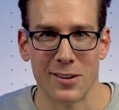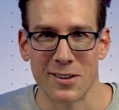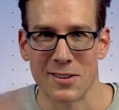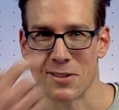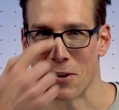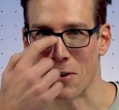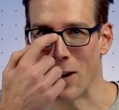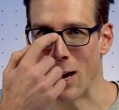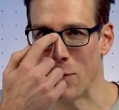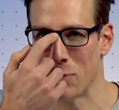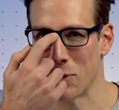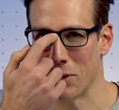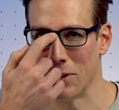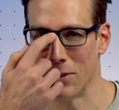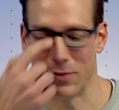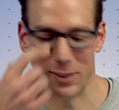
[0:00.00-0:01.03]
So
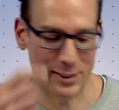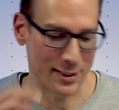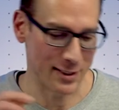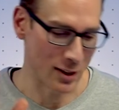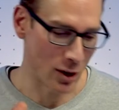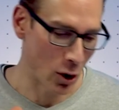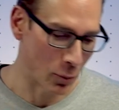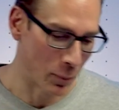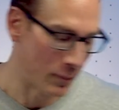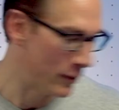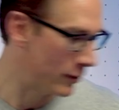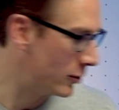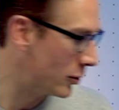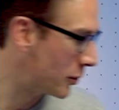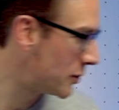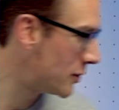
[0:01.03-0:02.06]
absolutely fantastic. Oh, of
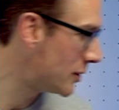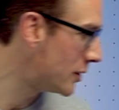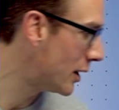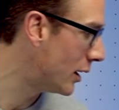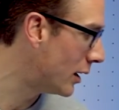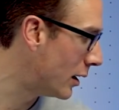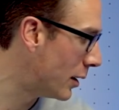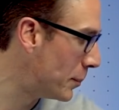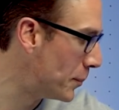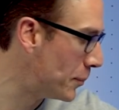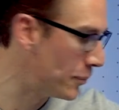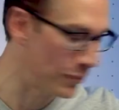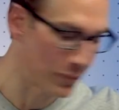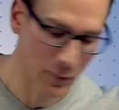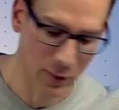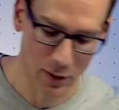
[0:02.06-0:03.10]
course,
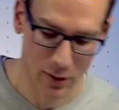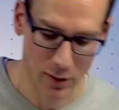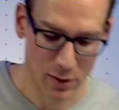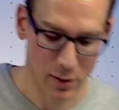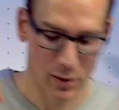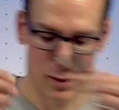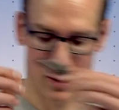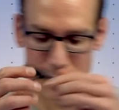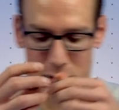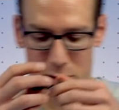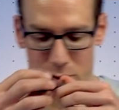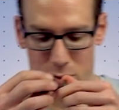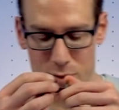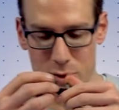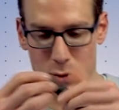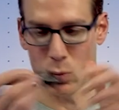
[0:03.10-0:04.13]

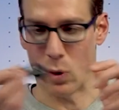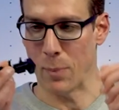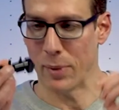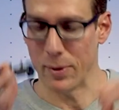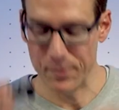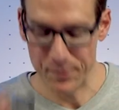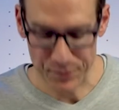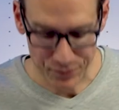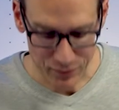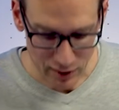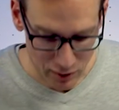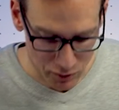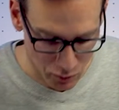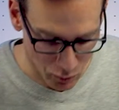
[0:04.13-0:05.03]
there is a weapon as